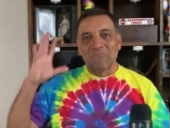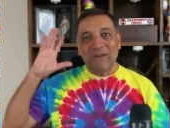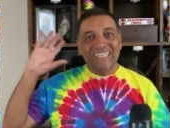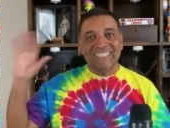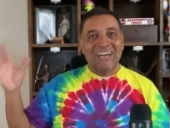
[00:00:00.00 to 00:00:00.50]

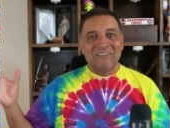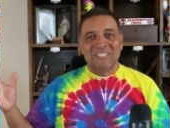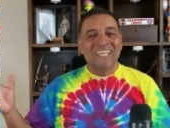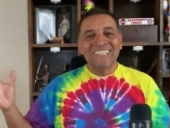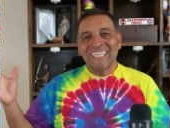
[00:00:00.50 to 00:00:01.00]
breakdown or
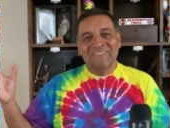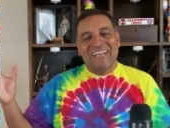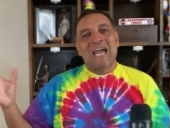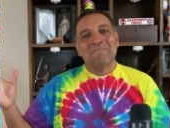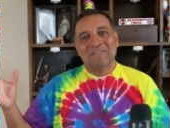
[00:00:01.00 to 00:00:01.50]
something would
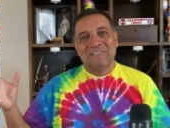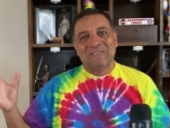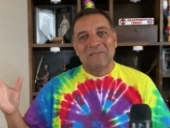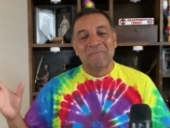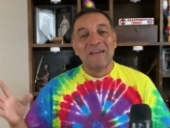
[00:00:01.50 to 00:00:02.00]
happen
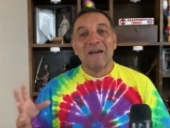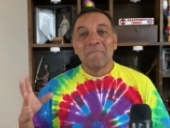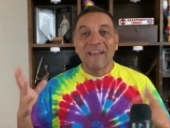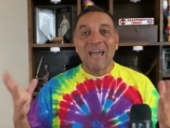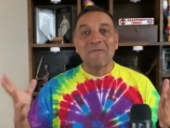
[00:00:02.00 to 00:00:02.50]
to him.
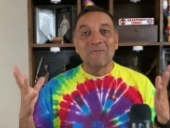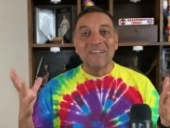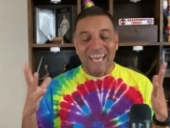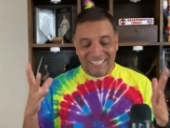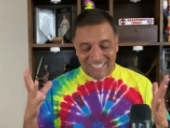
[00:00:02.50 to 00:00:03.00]
But I
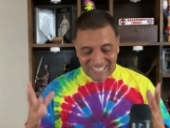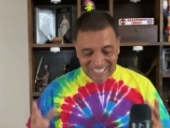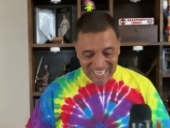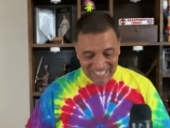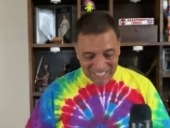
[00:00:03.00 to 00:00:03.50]
would like to see
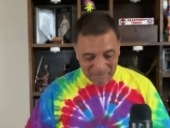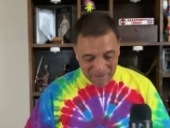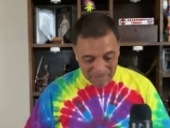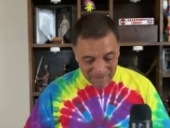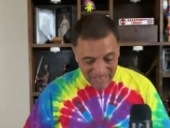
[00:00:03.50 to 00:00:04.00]
that team
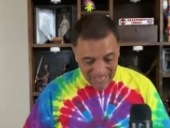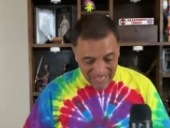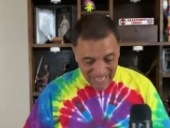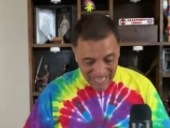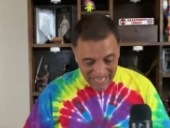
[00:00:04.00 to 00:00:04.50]
up.
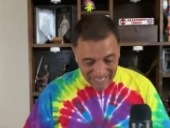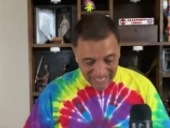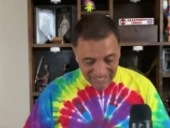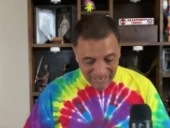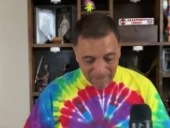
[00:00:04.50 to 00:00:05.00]
Uh,
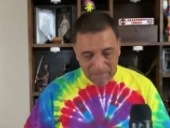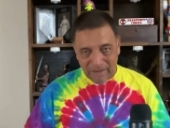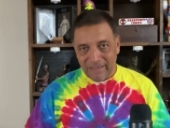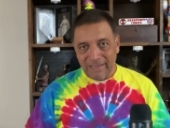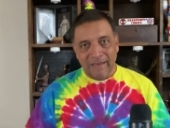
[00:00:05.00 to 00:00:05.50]
next up,
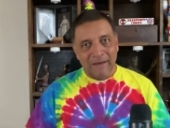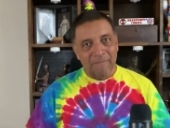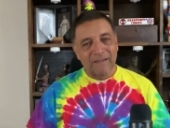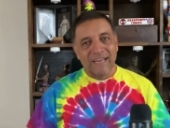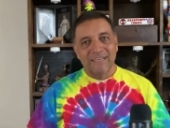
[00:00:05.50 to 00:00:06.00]

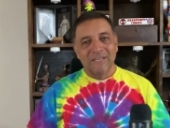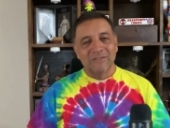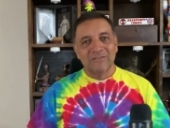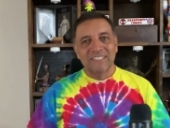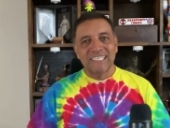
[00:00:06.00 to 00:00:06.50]
um, got
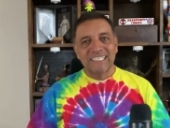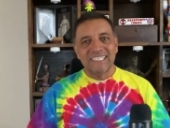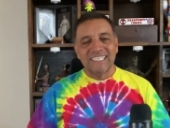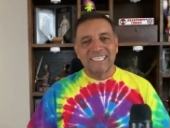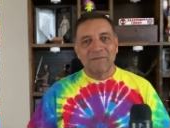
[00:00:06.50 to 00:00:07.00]
another
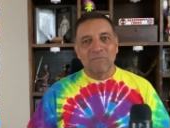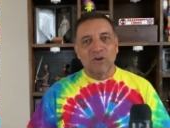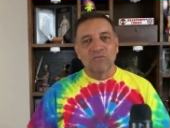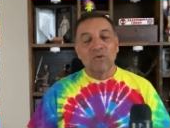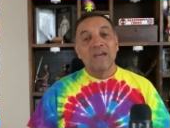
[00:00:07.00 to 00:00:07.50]
DC and
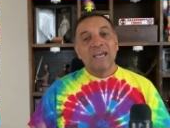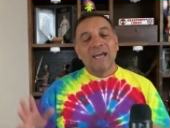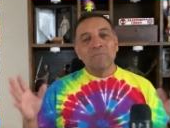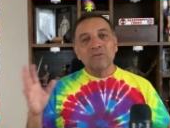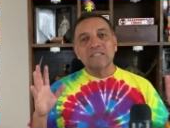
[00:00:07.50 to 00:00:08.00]
Marvel,
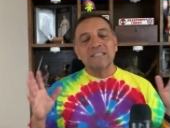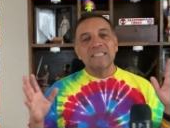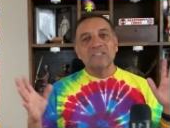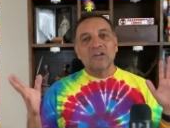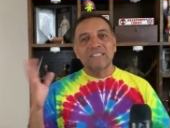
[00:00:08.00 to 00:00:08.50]
and most of
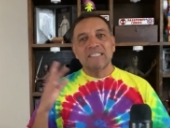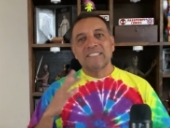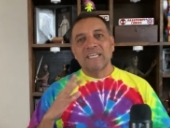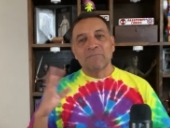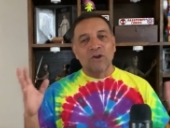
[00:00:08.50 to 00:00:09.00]
these are
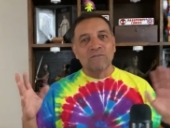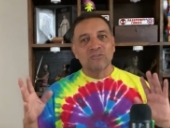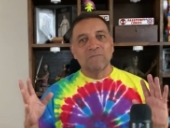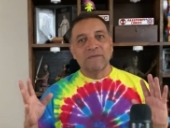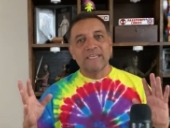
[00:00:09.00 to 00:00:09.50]
DC and Marvel
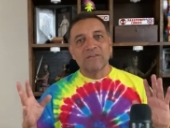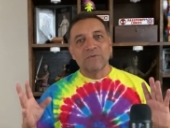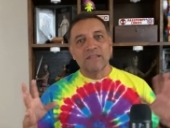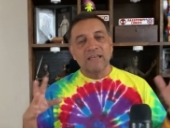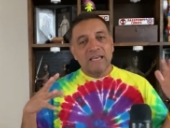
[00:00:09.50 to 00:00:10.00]
to begin
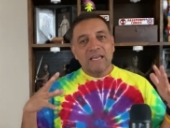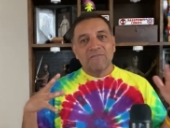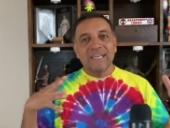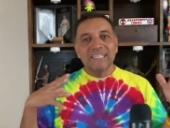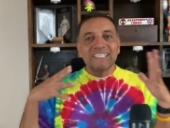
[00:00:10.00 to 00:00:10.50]
with.
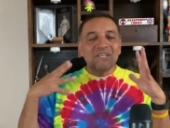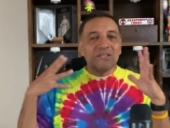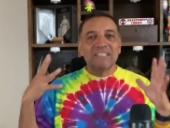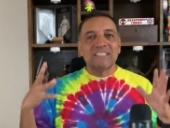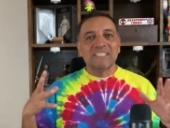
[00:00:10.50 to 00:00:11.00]
If I
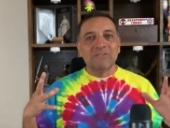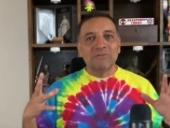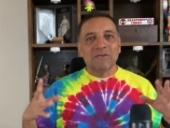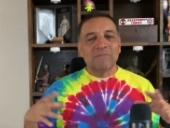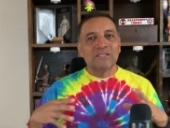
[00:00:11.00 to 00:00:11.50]
continue this
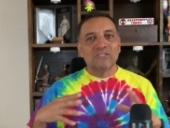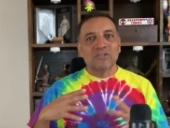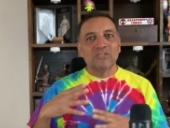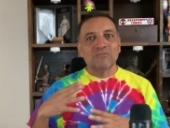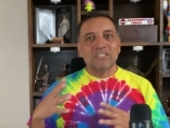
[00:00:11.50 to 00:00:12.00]
series, I'm going to
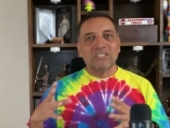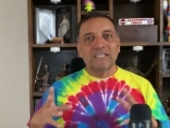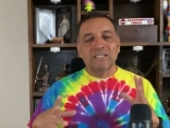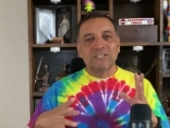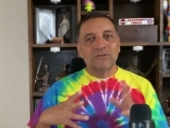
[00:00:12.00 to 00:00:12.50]
start stretching
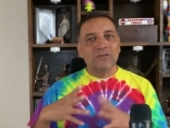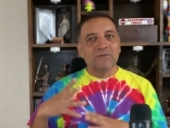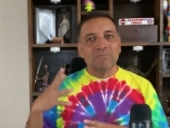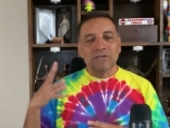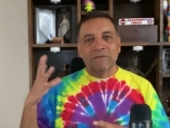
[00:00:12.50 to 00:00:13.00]
out to
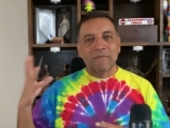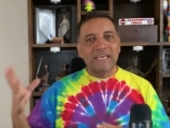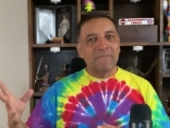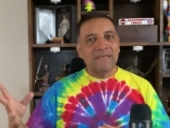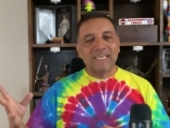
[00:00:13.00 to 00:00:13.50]
other books from
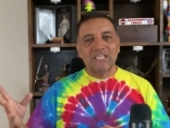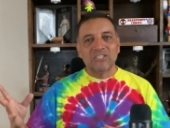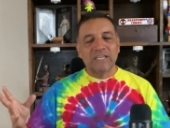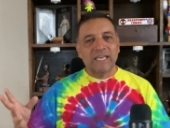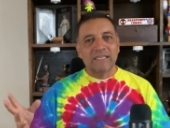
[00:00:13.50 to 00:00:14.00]

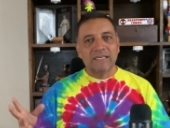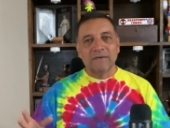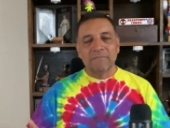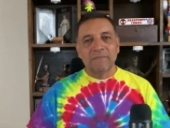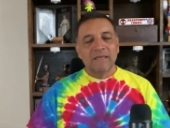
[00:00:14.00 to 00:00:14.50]
Image and
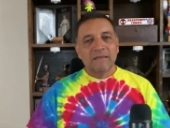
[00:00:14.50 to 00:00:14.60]
um,